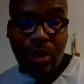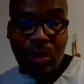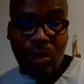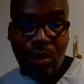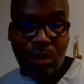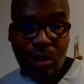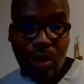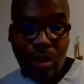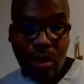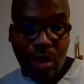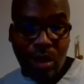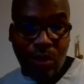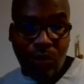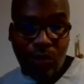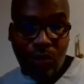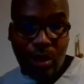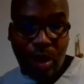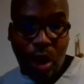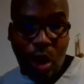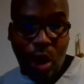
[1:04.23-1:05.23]

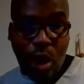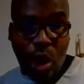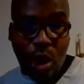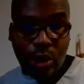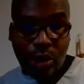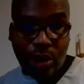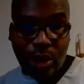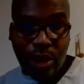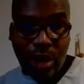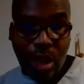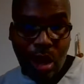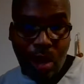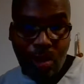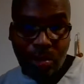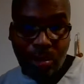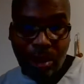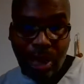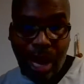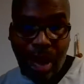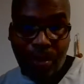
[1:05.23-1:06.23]
the Hearts,
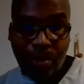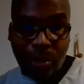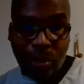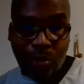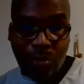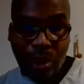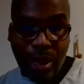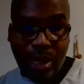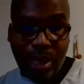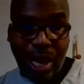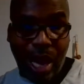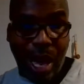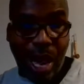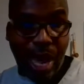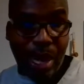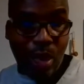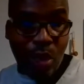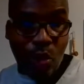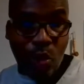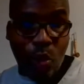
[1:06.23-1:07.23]
Clubs, Diamond, Spades. I
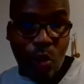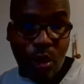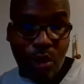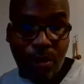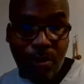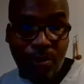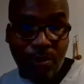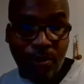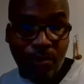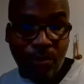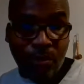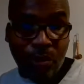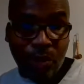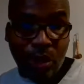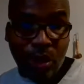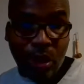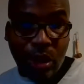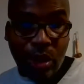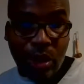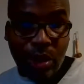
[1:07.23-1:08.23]
had it on
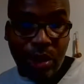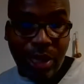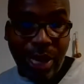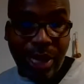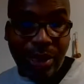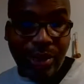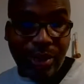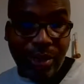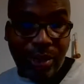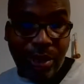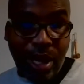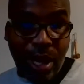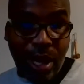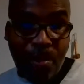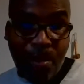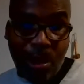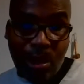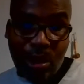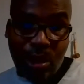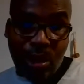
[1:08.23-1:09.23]
yesterday,
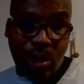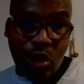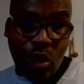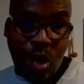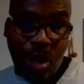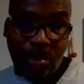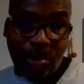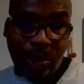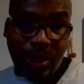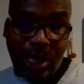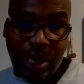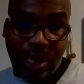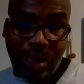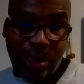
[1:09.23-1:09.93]
but you know what I'm saying?